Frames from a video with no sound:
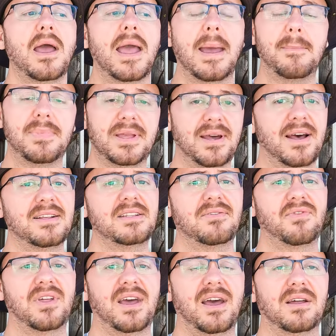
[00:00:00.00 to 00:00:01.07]
And because
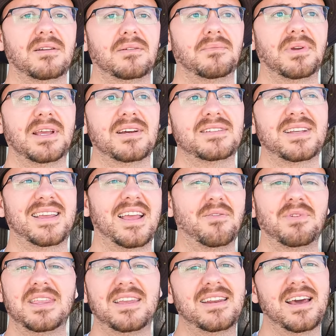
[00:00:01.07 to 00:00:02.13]
of that, because I can't
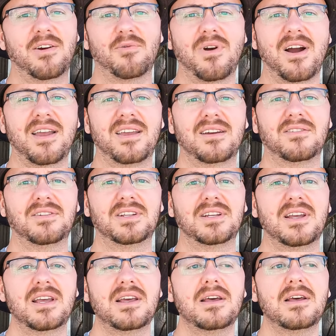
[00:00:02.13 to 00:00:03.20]
really get out Rockhound,
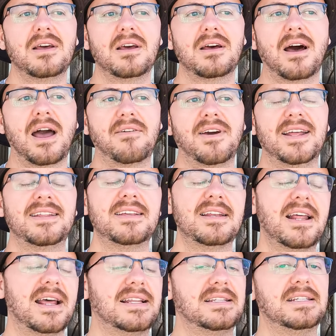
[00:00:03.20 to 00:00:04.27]
I've had an
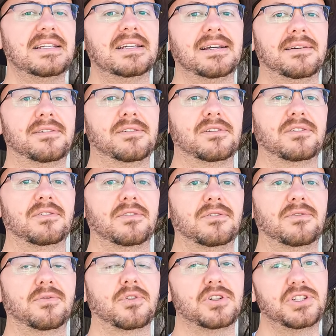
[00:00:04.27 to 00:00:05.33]
idea
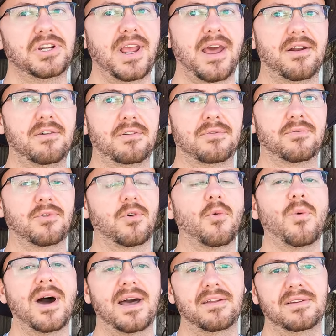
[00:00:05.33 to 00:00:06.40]
for a channel for a
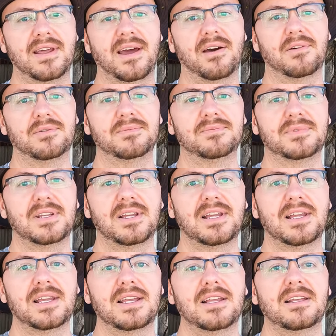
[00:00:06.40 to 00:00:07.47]
while now
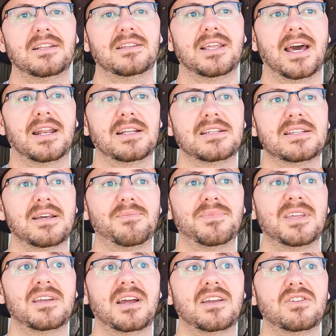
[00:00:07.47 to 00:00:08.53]
that is
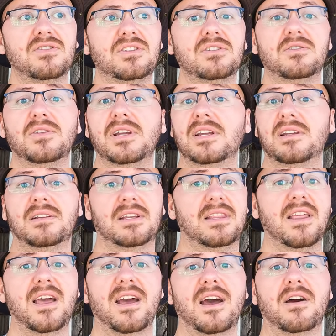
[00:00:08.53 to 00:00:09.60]
something I can do in
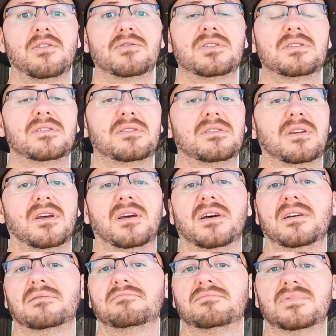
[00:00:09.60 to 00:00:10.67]
the house.
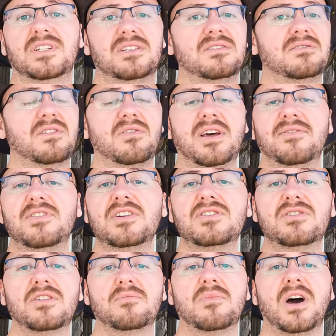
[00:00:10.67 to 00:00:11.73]
Doesn't don't have to
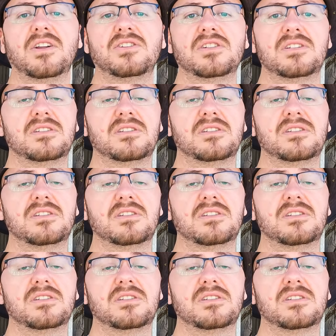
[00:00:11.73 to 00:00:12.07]
exert much.